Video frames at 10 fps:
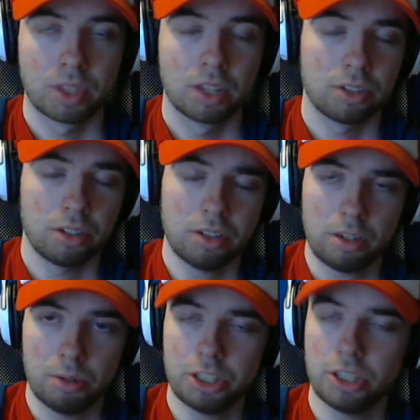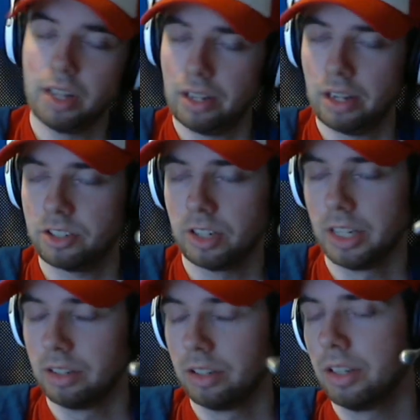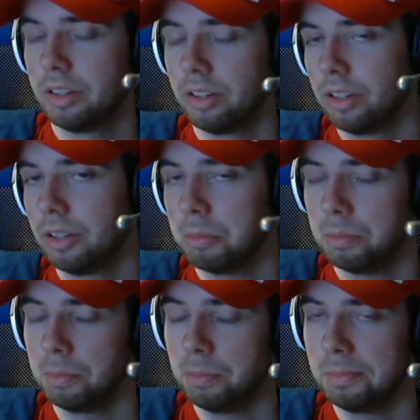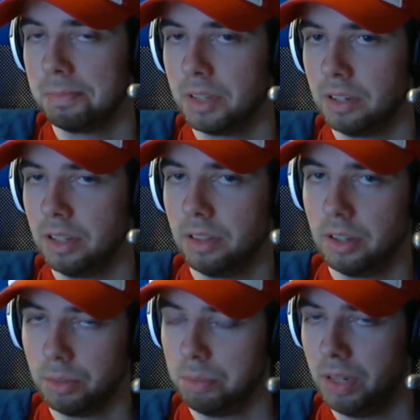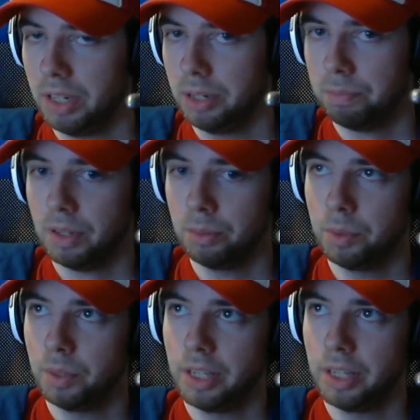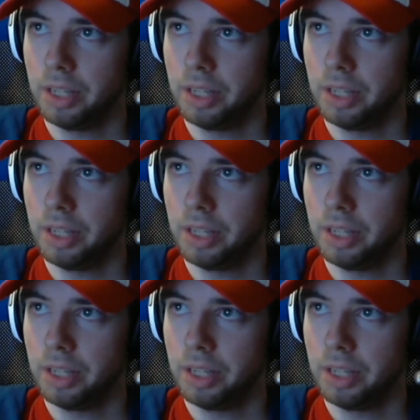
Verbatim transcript: This is a question that's actually in uh, in the um, in the replay, and we will get to